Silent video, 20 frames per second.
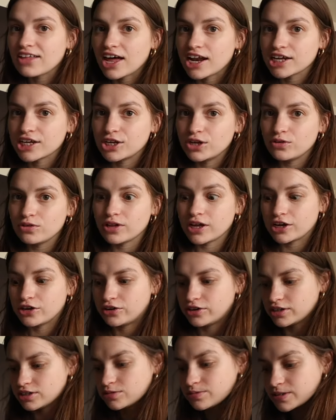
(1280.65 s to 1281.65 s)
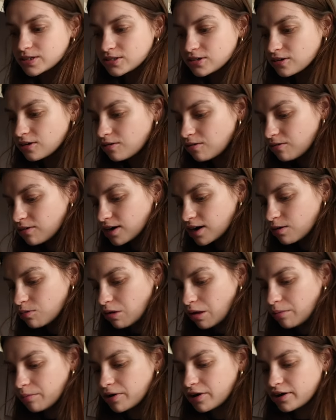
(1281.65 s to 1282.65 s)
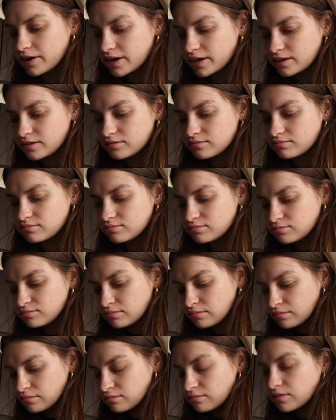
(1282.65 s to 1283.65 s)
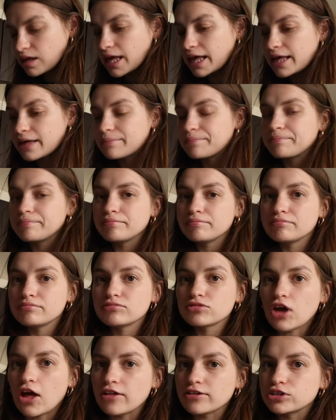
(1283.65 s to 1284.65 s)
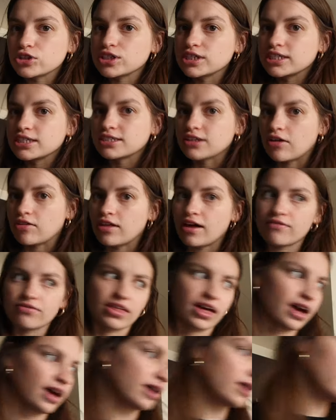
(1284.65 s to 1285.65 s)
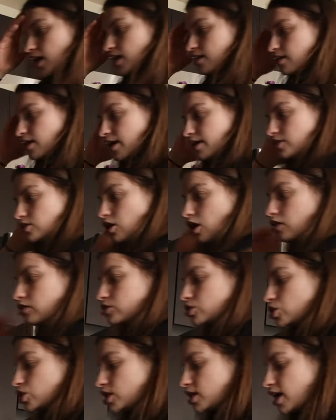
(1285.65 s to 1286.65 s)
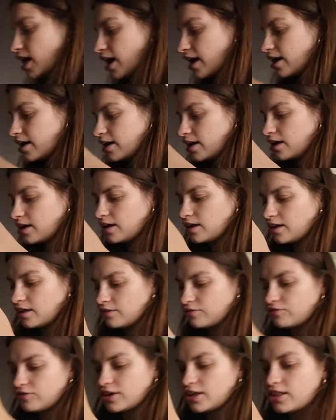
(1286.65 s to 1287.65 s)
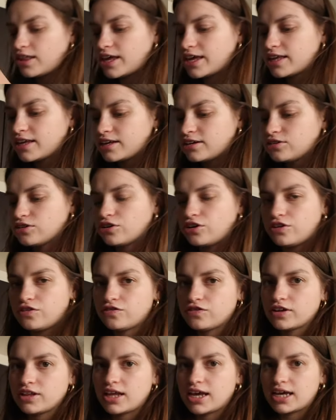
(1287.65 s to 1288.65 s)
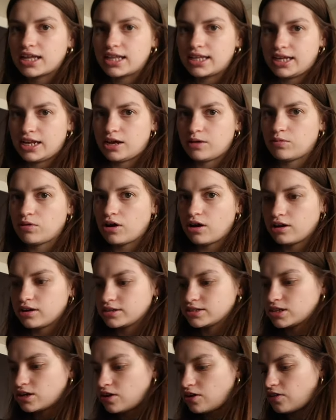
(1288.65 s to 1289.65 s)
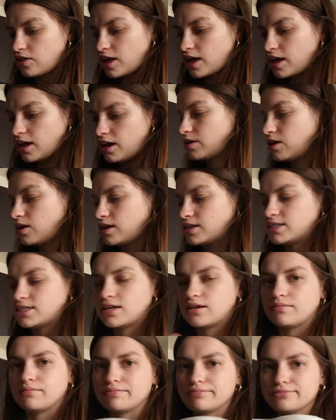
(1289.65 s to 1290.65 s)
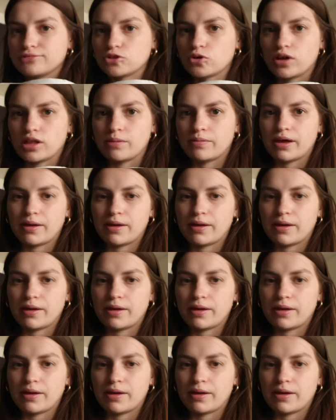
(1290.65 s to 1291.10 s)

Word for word: a lot of cute like Christmas decor at Walmart and um, Dollar Tree, so love that. And then Dollar Tree, I feel like it's good for like cleaning products and all that. Got some toilet